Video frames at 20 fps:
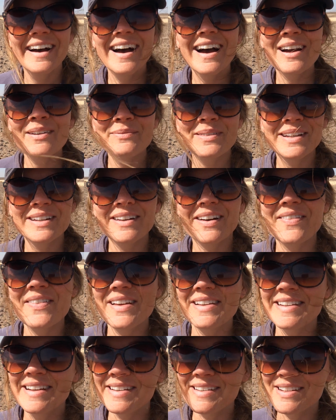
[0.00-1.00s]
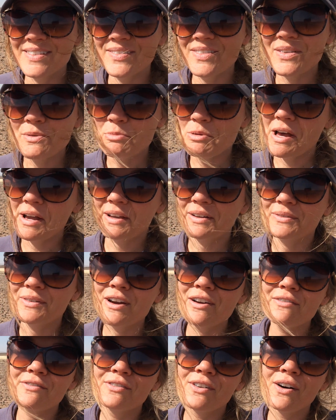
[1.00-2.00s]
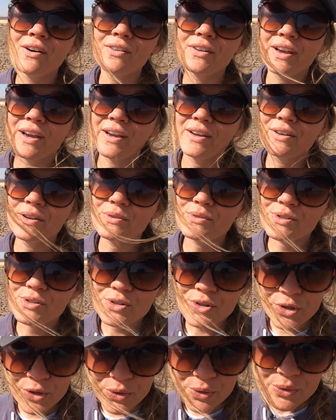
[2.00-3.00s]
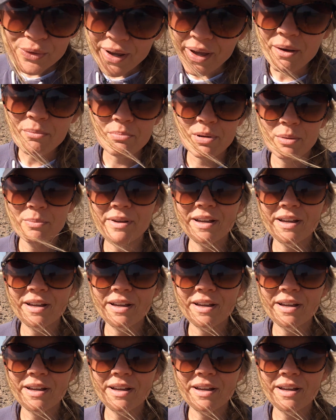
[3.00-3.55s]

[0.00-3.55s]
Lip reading: I mean on the end of the black and white volcanoes trip,